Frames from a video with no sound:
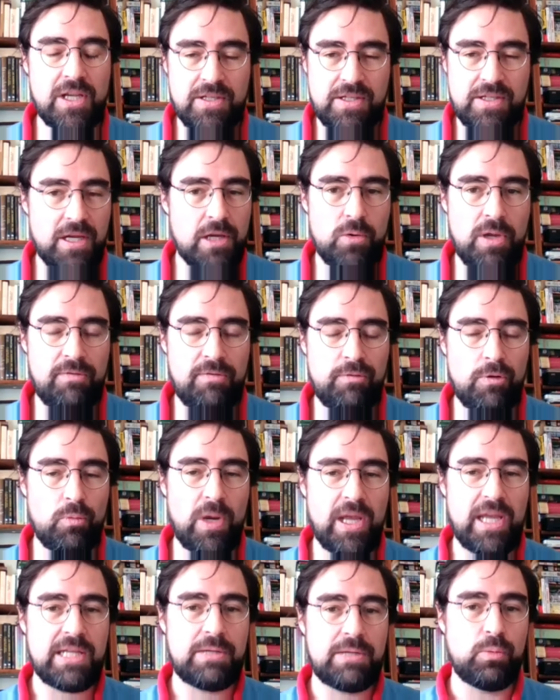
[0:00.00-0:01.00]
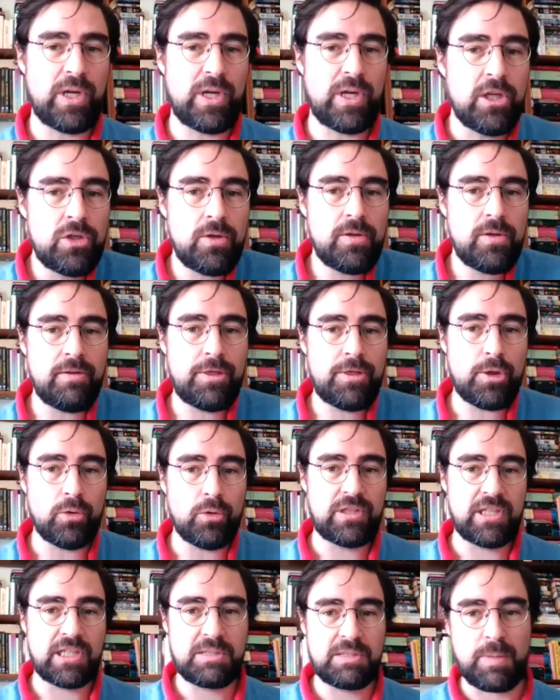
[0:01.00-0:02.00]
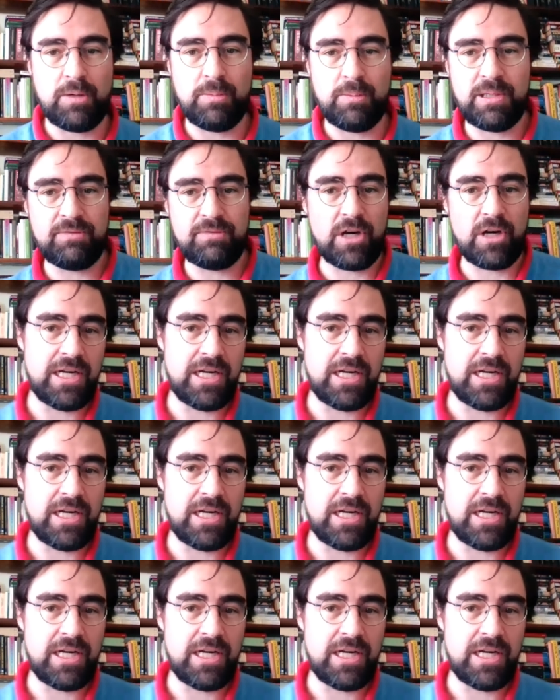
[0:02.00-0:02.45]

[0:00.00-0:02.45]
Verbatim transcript: if we can do the thought experiment